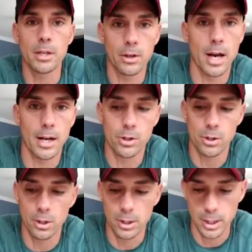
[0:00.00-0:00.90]

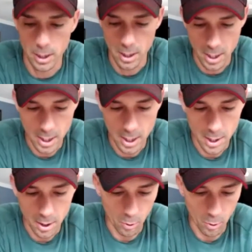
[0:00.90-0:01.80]
internationally,
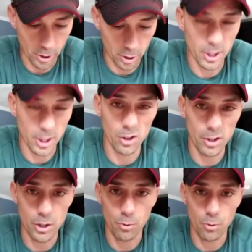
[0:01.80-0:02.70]
where you're literally
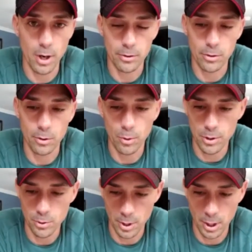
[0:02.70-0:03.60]
just running through the
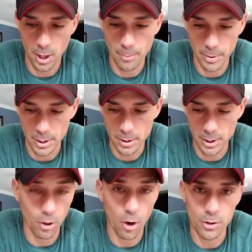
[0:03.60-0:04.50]
woods with a compass.
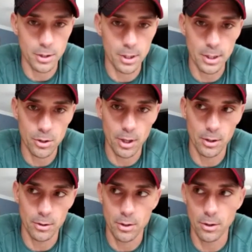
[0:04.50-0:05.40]
There aren't any
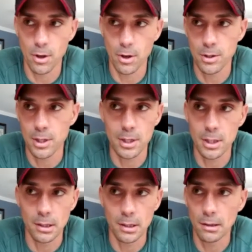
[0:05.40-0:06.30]
trails, there aren't
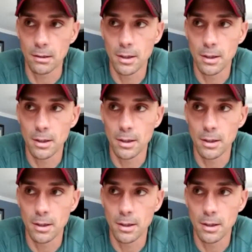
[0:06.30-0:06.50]
any